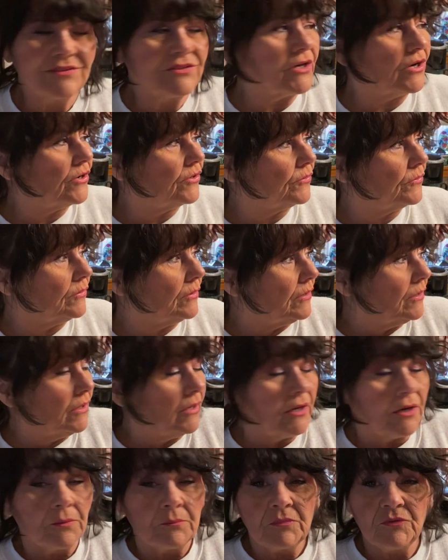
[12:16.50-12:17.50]
so
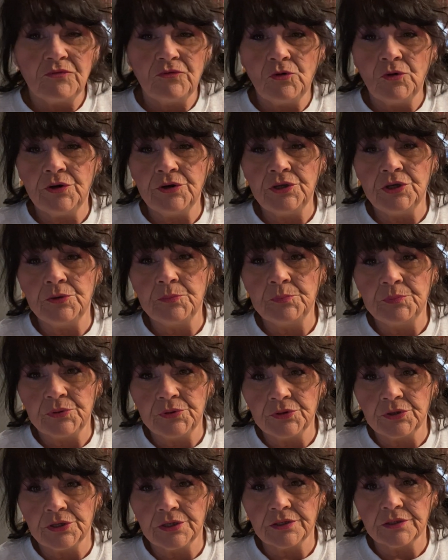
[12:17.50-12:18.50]
before you
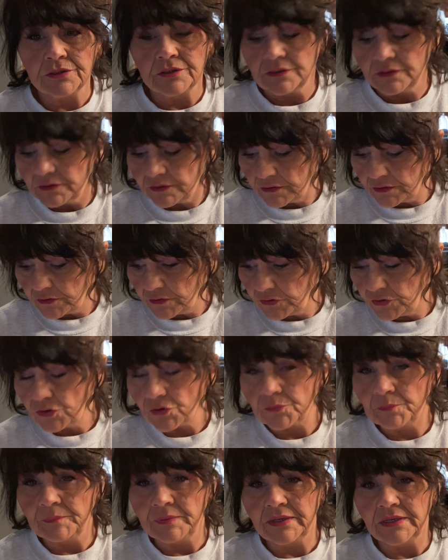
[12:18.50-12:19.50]
put
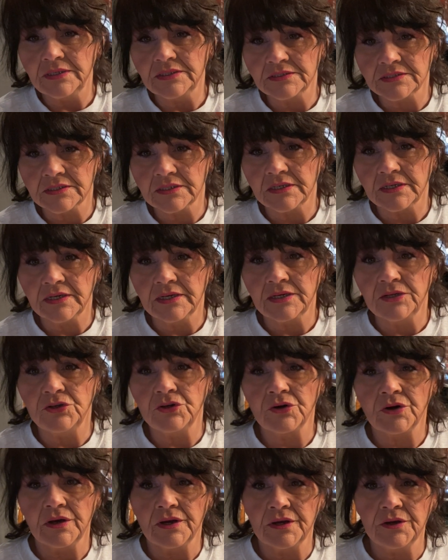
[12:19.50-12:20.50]
your pizza in
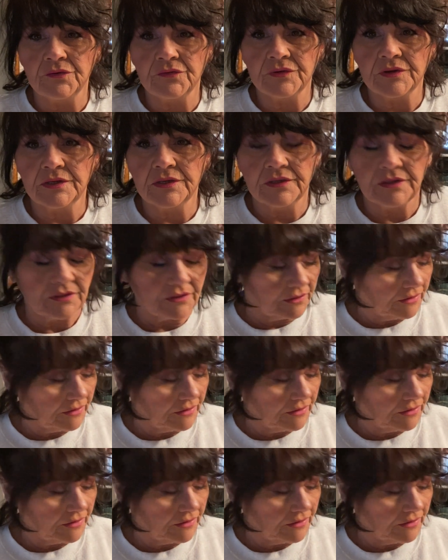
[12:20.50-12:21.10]
your oven,